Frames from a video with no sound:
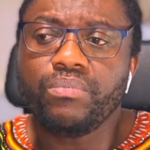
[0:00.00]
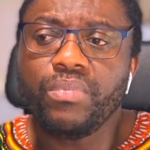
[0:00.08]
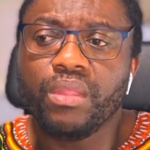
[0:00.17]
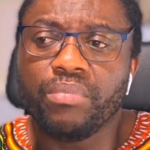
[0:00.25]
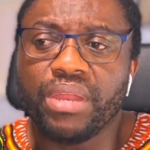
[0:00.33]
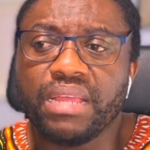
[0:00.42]

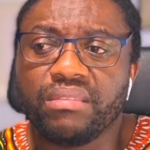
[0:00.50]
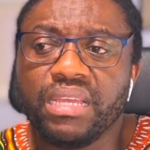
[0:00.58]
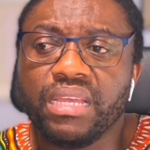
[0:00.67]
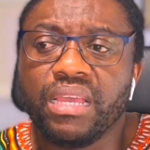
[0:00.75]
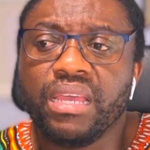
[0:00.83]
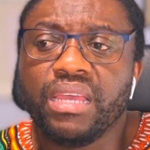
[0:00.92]
But I
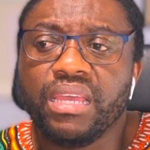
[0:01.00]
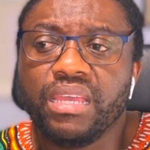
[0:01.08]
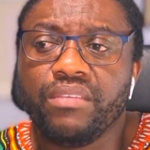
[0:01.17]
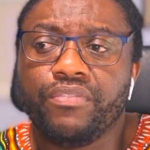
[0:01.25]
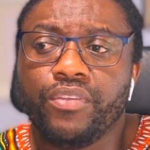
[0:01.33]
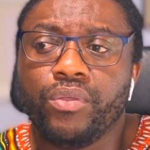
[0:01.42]
think
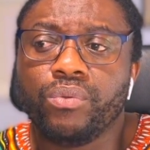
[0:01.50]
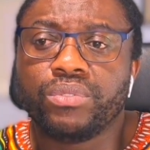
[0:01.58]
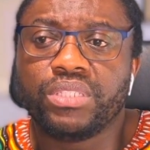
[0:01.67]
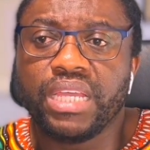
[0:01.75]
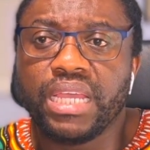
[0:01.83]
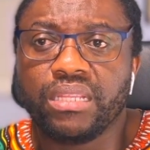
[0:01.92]
if you
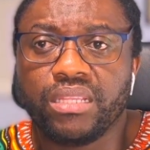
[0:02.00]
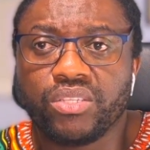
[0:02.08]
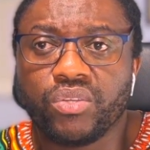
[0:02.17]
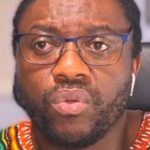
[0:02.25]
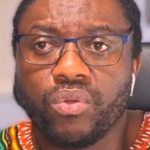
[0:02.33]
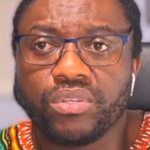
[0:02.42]
take this
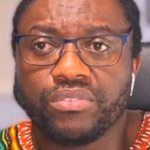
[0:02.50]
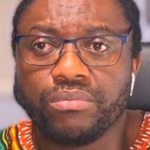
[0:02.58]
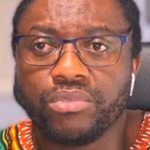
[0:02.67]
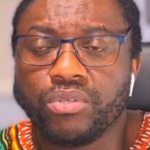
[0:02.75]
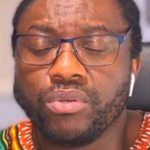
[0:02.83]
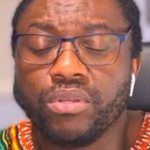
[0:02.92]
course from
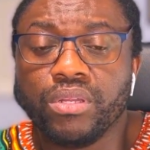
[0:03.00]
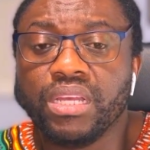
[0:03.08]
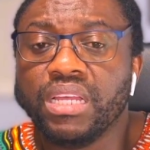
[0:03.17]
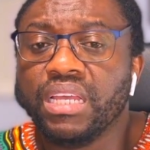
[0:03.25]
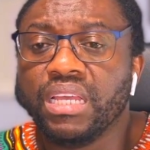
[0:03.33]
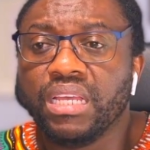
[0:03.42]
Google,
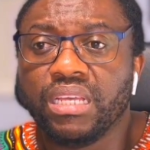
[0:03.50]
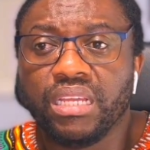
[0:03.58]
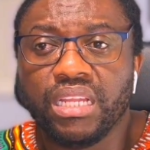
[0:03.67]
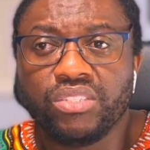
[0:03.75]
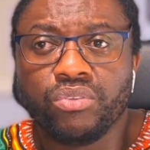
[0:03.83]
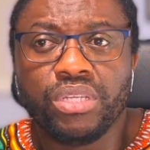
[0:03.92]

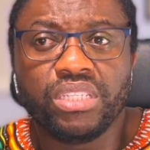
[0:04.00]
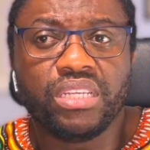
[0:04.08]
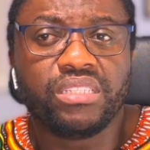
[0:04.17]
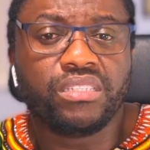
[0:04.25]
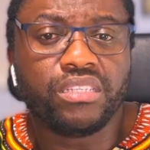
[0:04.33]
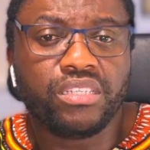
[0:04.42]
let's note it's a
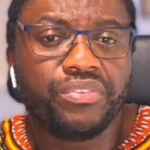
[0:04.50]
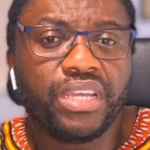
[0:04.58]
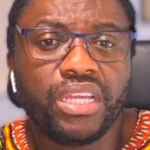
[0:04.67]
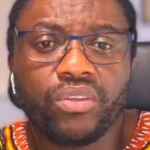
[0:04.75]
certificate